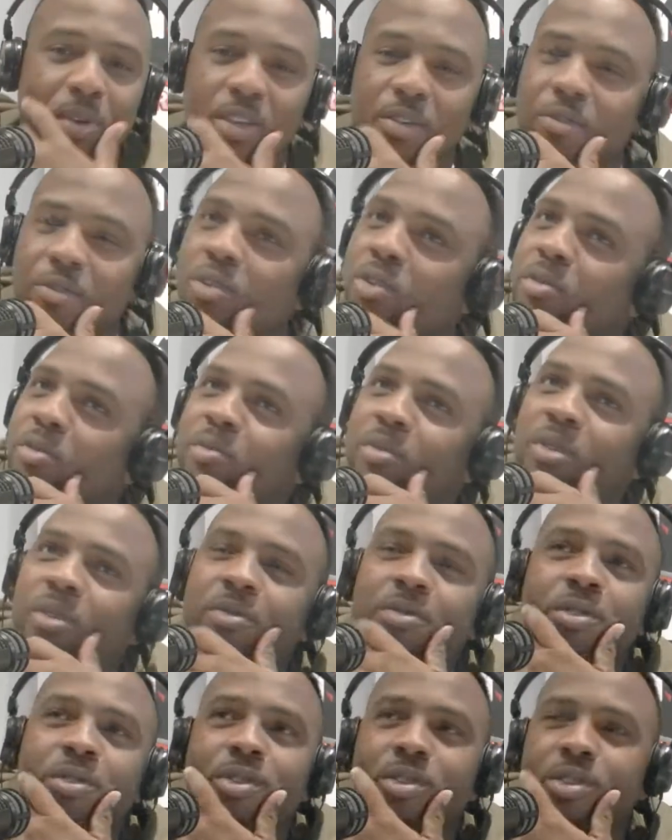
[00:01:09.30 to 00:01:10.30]
if you
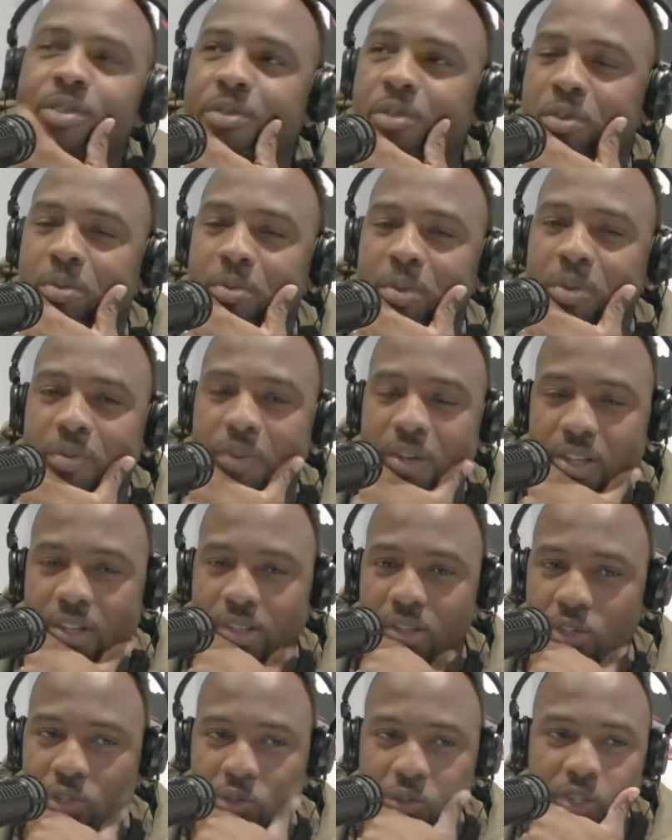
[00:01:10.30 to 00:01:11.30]
if you if you've been
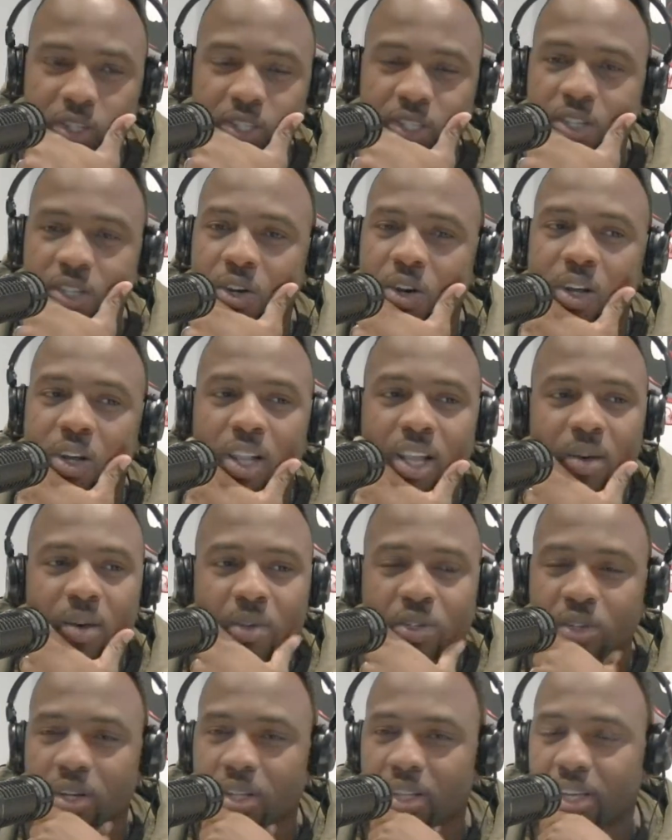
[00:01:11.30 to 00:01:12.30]
following the show, you see how long
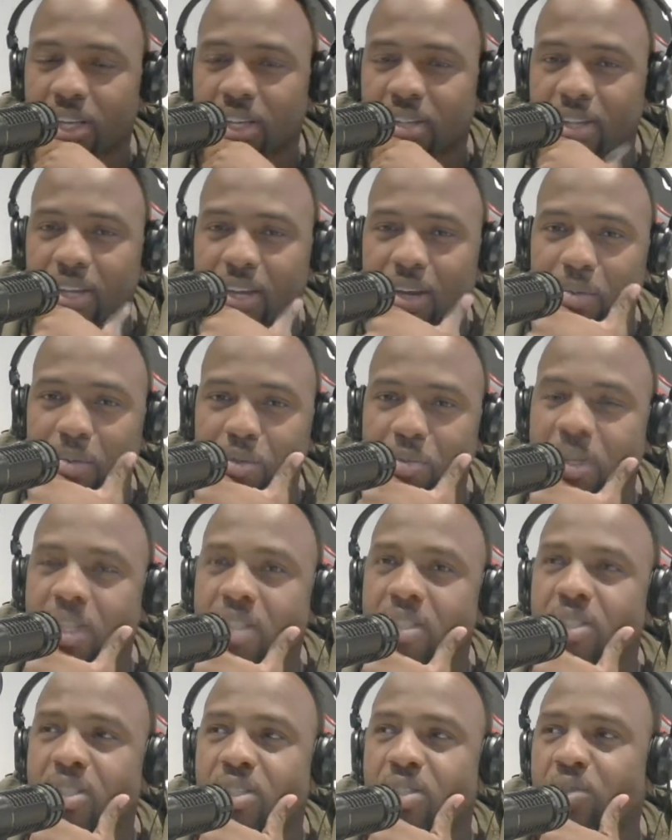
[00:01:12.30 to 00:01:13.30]
we're trying to get um,
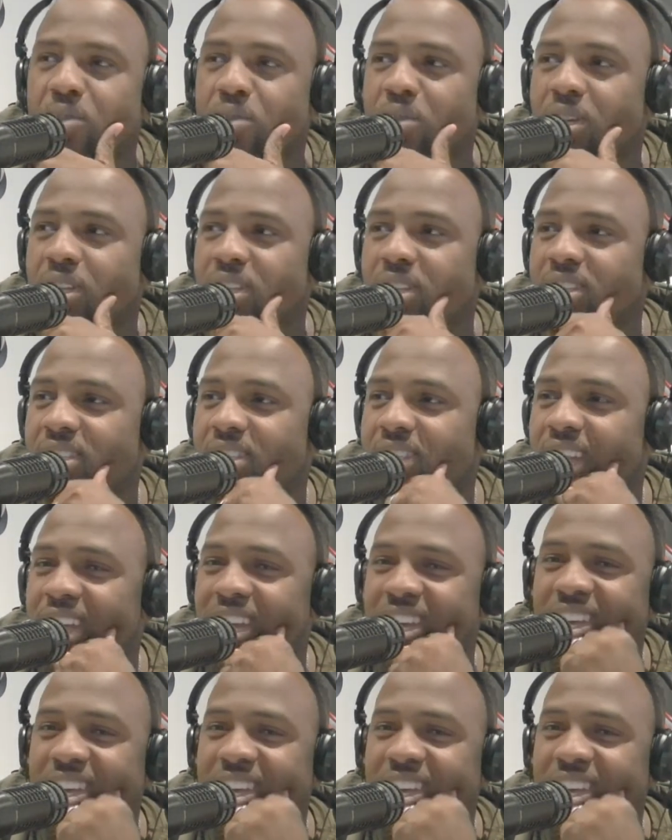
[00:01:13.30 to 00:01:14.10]
Romel to the studio. it's like,